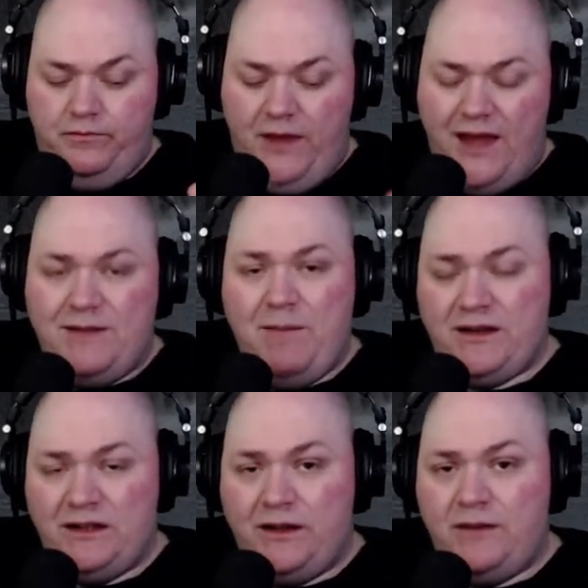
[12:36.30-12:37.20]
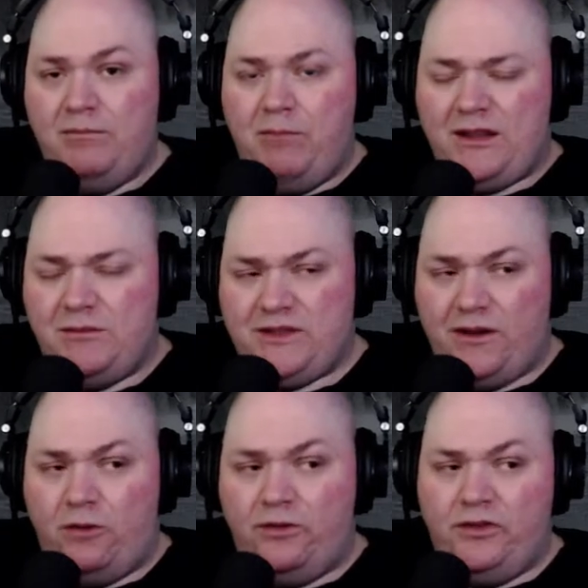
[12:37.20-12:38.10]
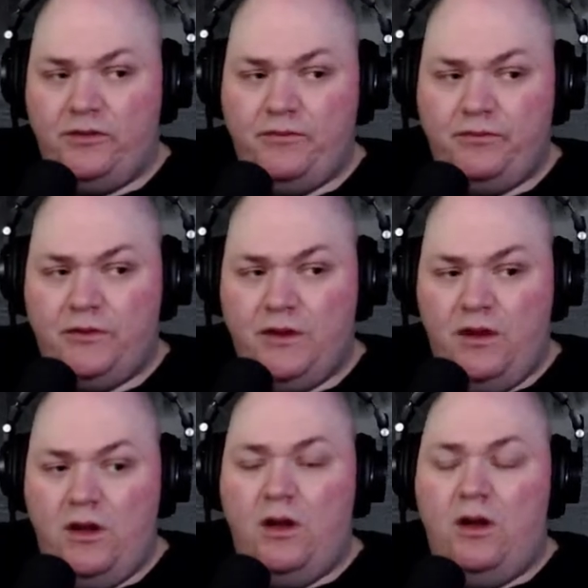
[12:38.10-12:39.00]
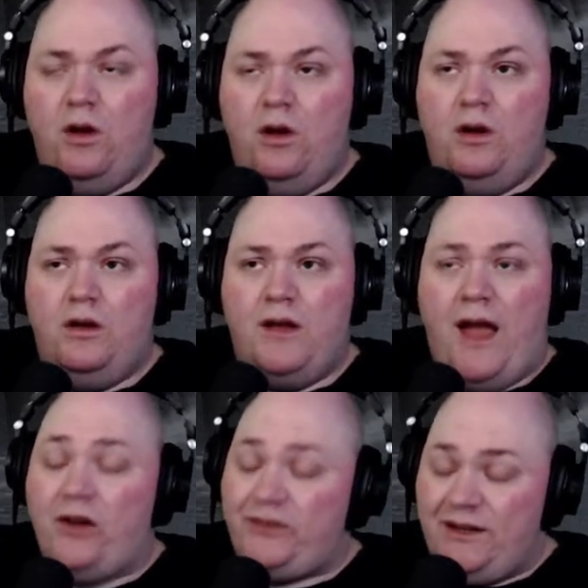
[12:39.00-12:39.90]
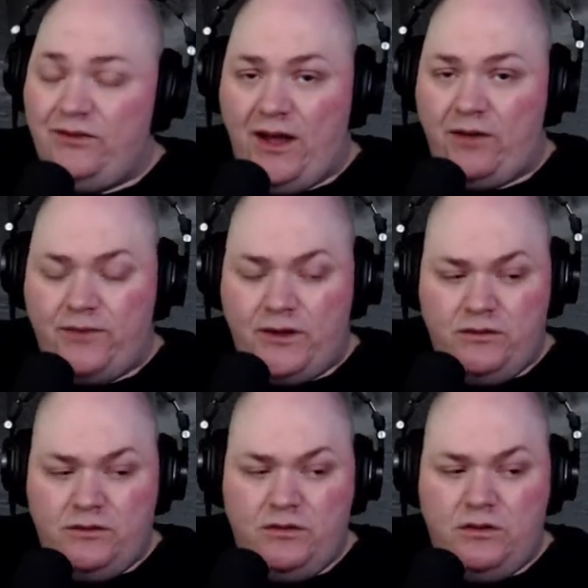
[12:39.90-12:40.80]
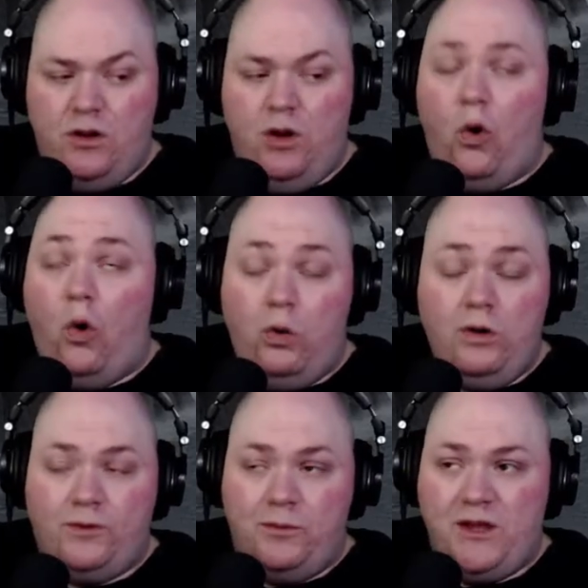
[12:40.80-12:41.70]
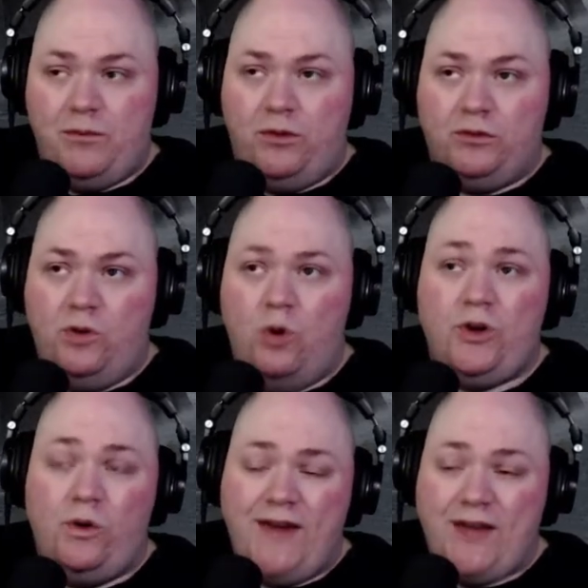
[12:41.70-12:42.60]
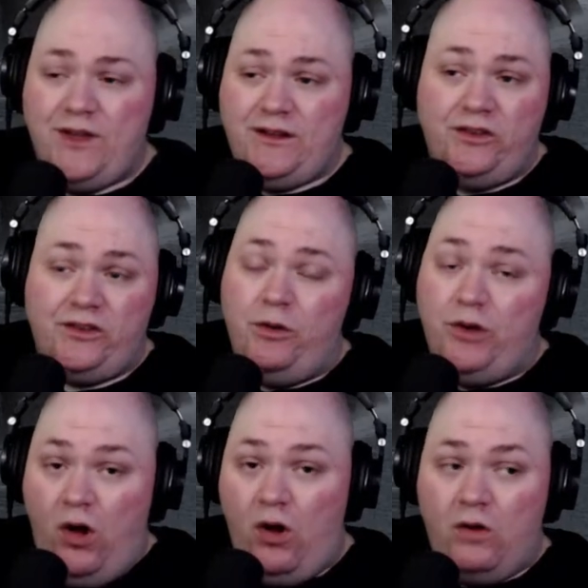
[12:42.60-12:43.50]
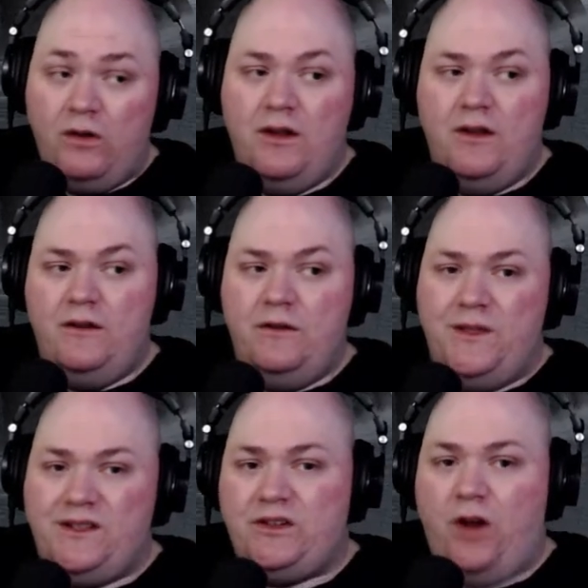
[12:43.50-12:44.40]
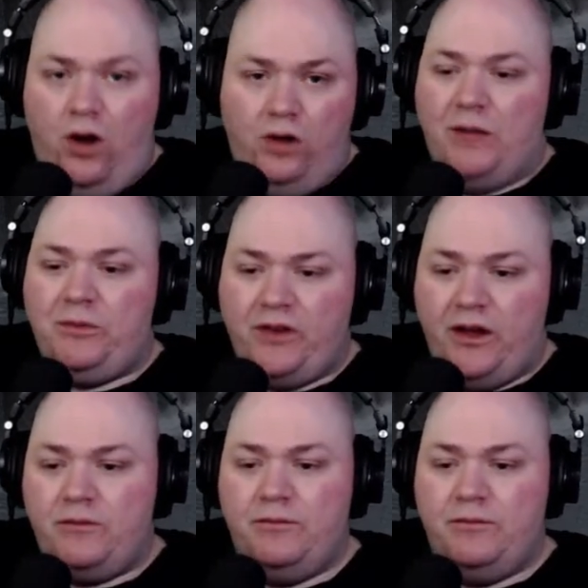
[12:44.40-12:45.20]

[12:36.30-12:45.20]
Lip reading: independently by themselves, outside of an outfit, or for people who don't engage with NSO at all, this is all upside.